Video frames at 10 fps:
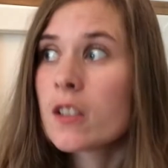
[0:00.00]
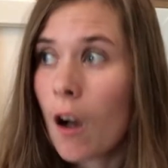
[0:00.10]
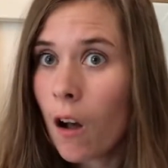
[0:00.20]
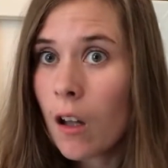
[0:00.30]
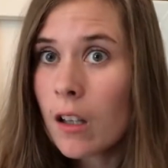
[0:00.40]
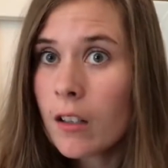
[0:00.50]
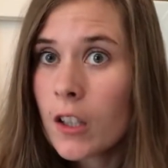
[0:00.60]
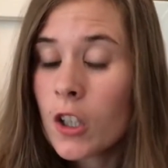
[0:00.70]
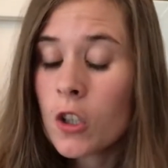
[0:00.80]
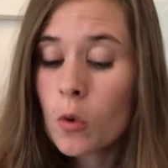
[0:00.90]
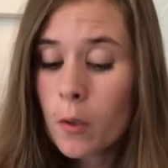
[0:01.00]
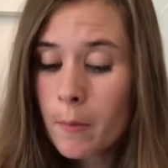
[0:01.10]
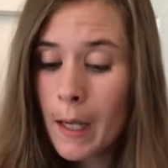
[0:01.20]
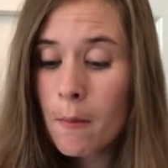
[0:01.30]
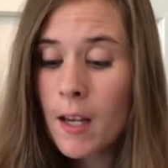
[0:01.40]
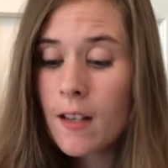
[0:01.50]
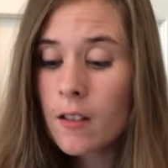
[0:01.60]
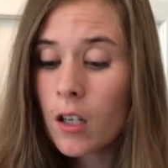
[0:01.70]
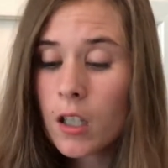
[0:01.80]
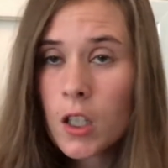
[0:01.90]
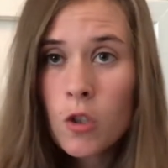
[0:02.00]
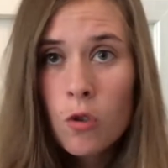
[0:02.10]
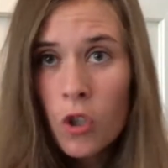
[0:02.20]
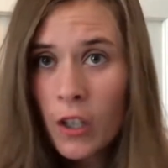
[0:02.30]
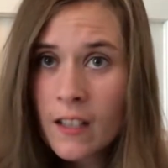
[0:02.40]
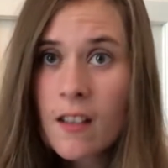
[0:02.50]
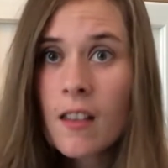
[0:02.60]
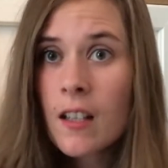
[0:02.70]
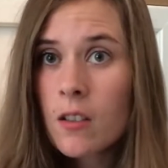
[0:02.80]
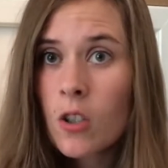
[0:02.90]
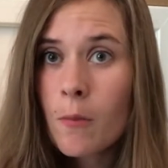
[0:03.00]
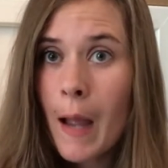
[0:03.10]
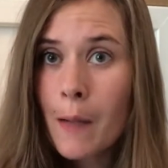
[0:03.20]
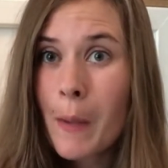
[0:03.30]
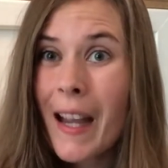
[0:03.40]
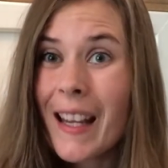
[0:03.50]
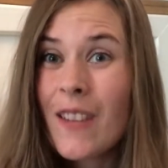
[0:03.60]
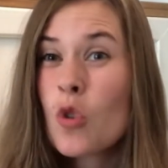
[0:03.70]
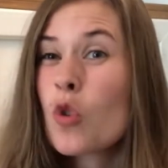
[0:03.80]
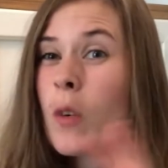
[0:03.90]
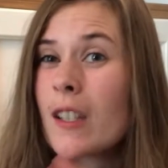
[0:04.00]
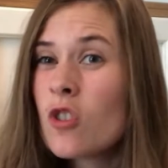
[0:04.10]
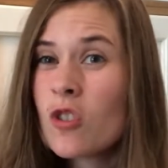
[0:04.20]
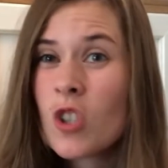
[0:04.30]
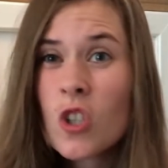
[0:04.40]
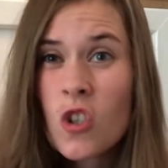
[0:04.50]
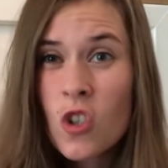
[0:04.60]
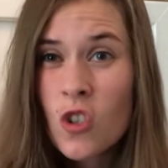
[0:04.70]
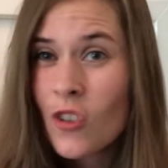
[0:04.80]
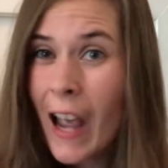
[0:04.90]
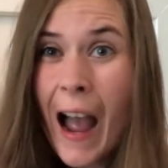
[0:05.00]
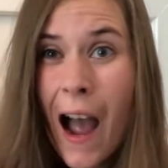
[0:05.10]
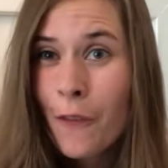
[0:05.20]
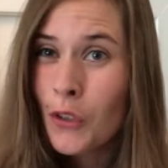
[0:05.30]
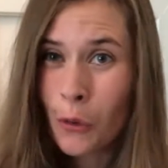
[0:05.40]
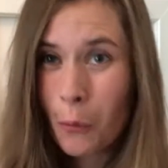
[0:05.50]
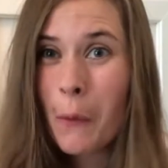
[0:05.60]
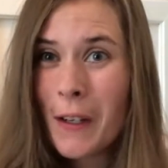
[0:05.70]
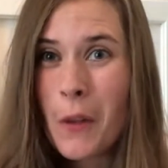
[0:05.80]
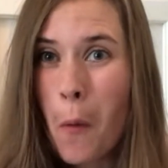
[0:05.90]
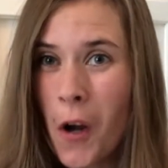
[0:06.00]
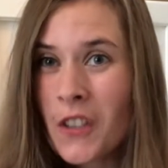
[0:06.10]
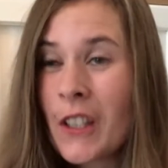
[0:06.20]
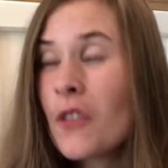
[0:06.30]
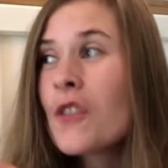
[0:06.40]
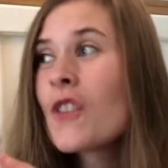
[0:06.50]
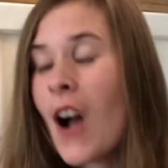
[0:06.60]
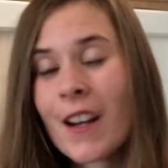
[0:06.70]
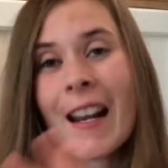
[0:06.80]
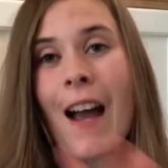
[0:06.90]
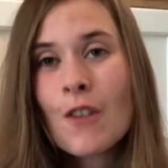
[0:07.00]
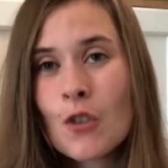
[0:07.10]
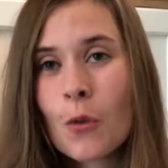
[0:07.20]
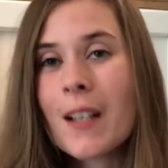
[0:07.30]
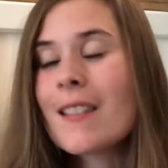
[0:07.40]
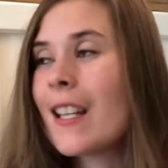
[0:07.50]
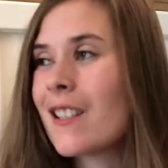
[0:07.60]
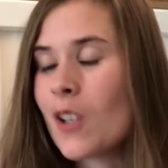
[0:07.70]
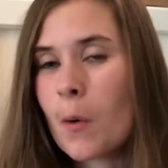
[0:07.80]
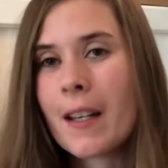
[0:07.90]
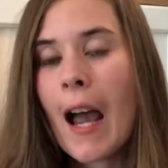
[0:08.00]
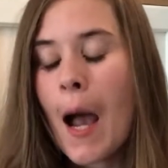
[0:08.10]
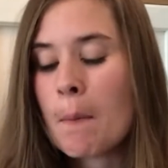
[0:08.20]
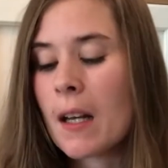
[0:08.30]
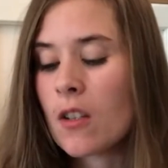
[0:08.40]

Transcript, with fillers: Y'all, your babies are gonna do crazy things to your backpack and you're going to have to throw it in the wash. Like you're not gonna have a choice, it's going to happen.